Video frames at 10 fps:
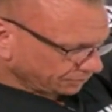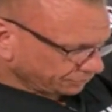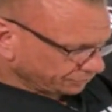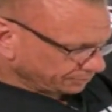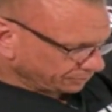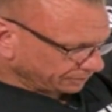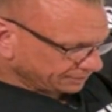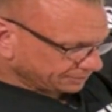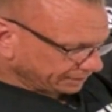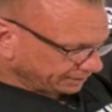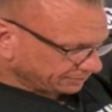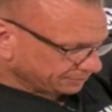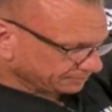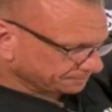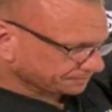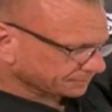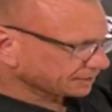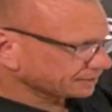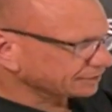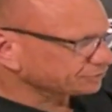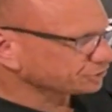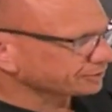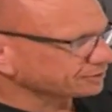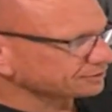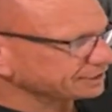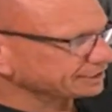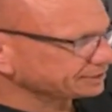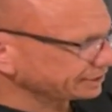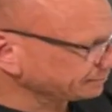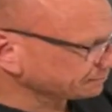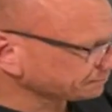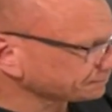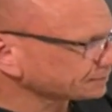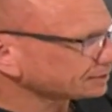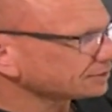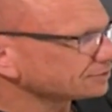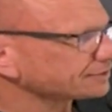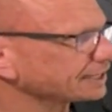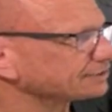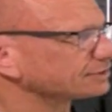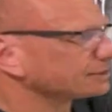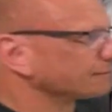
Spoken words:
2.6, that's 260. So that's the